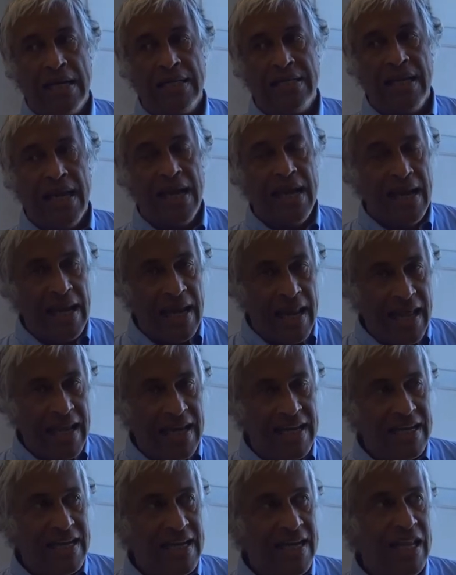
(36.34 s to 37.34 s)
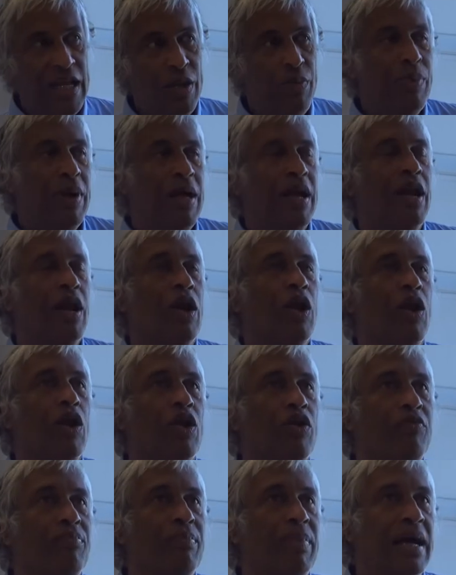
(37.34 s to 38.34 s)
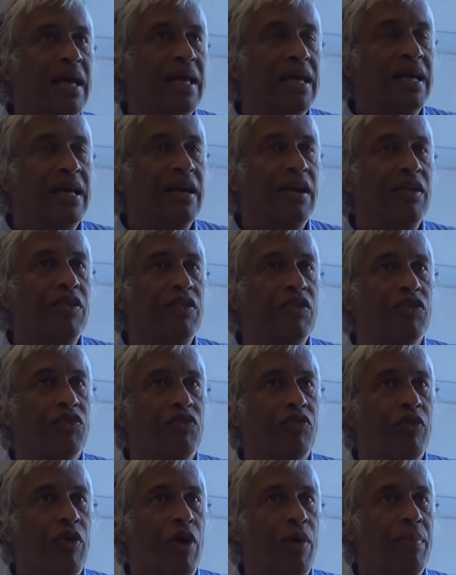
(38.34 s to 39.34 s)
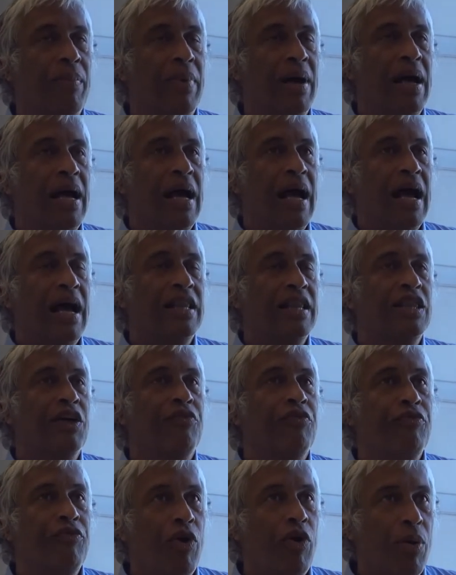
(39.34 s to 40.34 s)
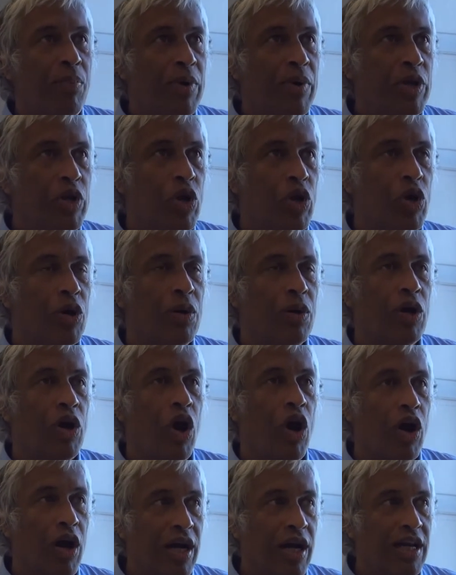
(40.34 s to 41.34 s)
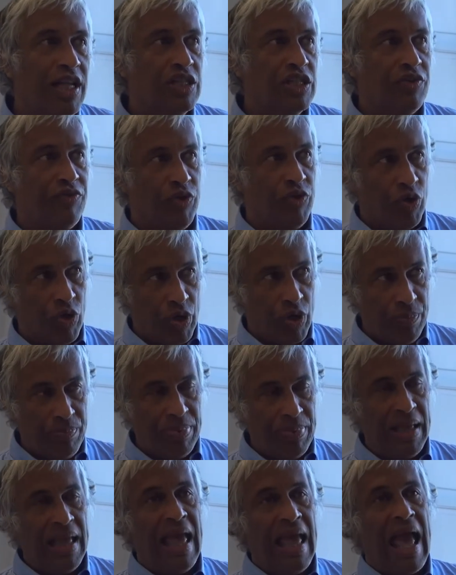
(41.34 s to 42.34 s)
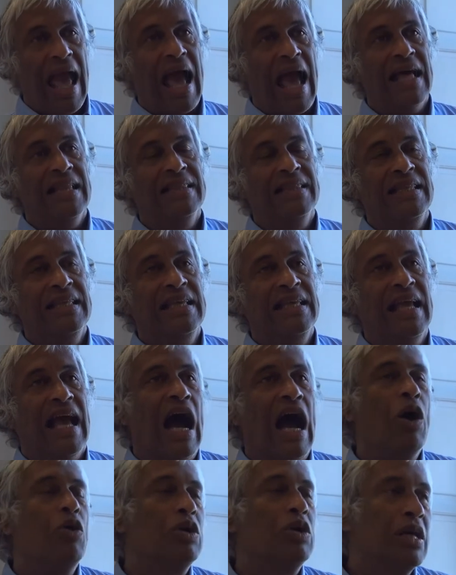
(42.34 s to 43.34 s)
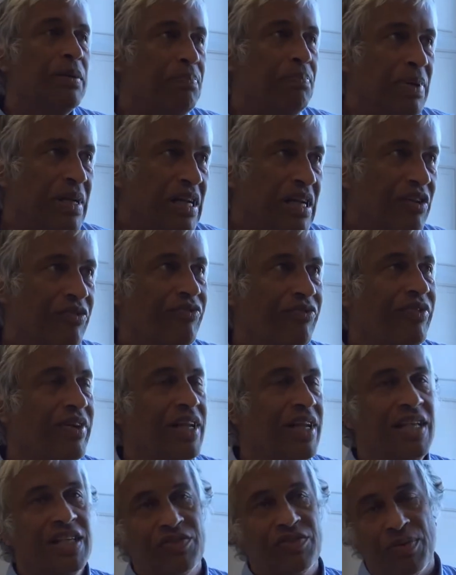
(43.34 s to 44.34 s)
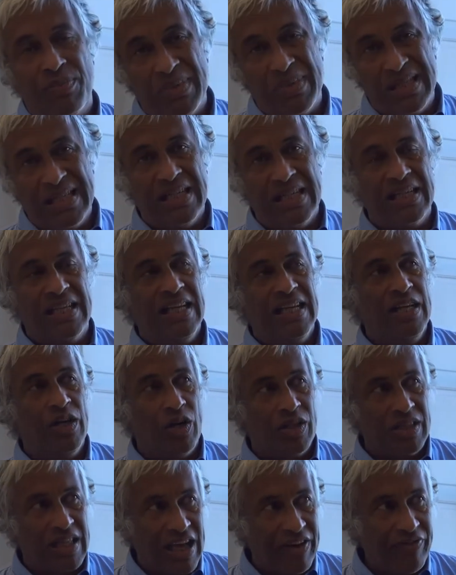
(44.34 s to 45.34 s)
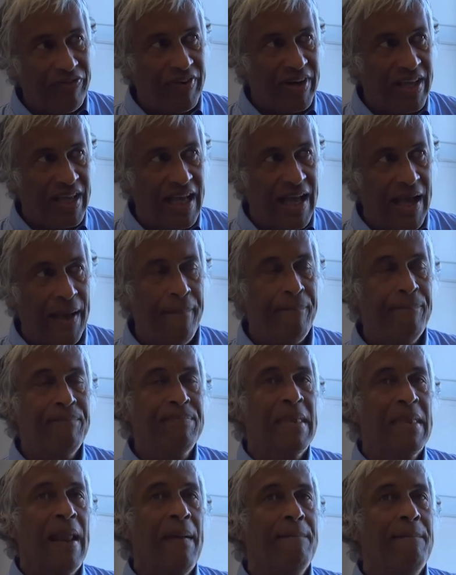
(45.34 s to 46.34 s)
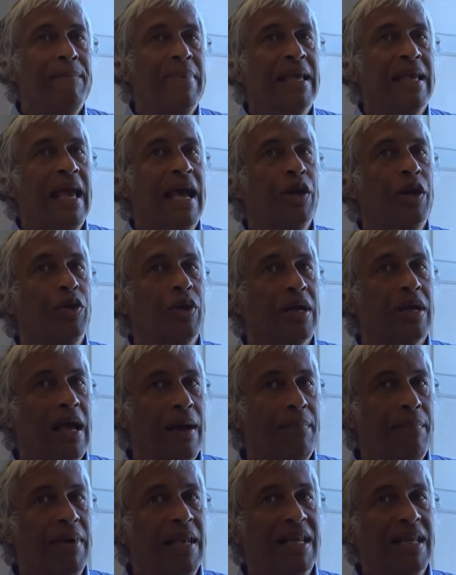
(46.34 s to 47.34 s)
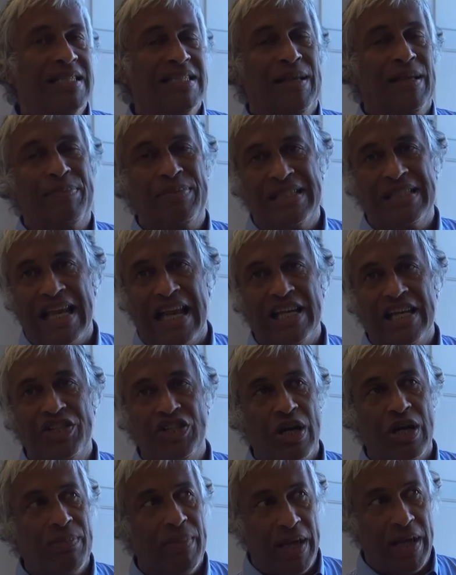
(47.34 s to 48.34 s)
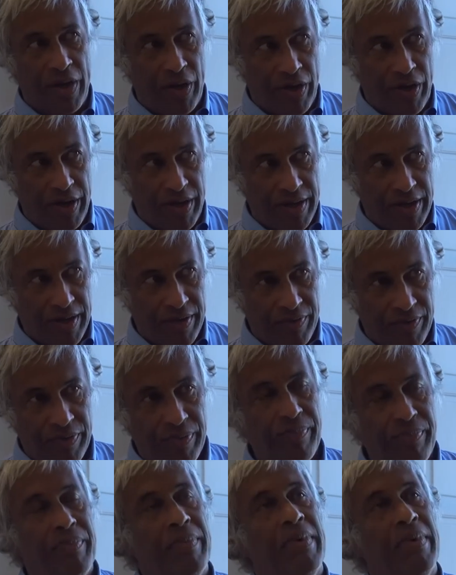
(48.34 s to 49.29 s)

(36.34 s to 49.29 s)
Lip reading: till lately, when a lot of migrants from the former colonies of Europe and the outer peripheries from Turkey, North Africa, began to come in as substantial minorities.